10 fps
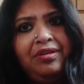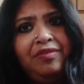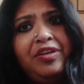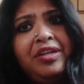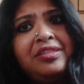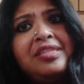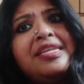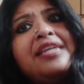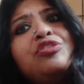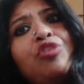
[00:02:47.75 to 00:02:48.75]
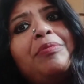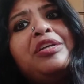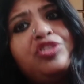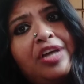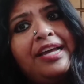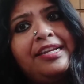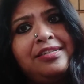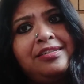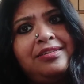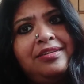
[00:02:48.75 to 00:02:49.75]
Vinata says, "You're my child.